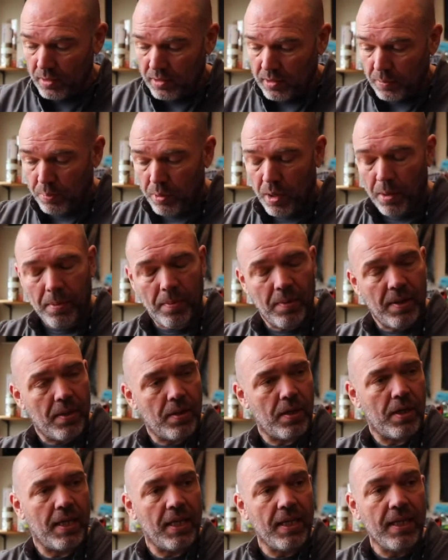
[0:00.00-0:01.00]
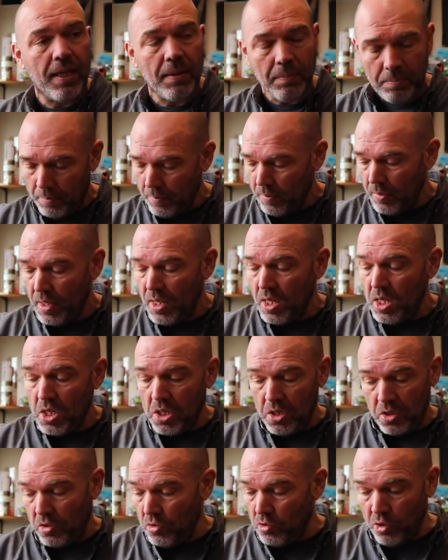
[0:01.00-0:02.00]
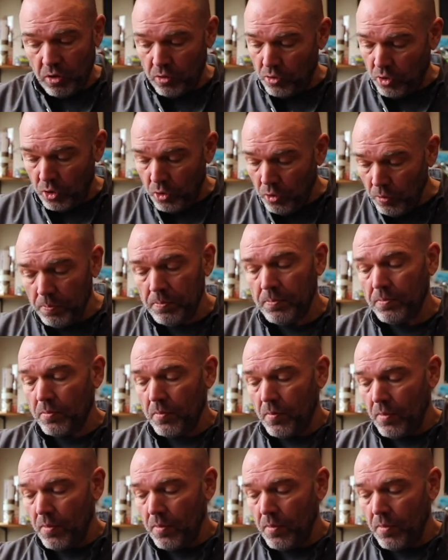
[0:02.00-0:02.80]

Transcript: a problem in the heating. You don't know.